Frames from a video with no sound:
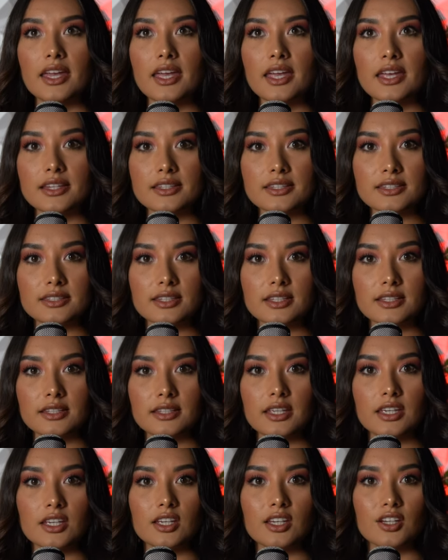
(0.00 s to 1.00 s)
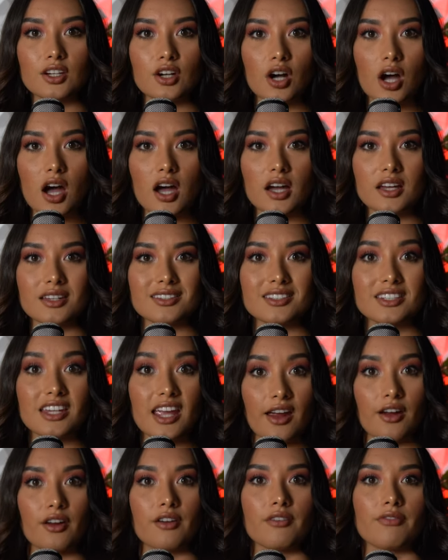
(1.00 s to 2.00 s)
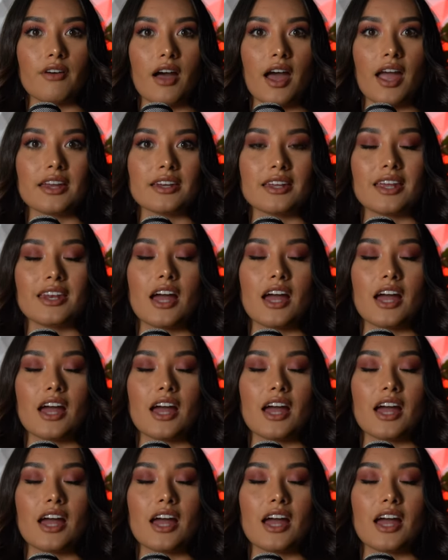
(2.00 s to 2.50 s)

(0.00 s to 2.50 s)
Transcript: instantly got terrified,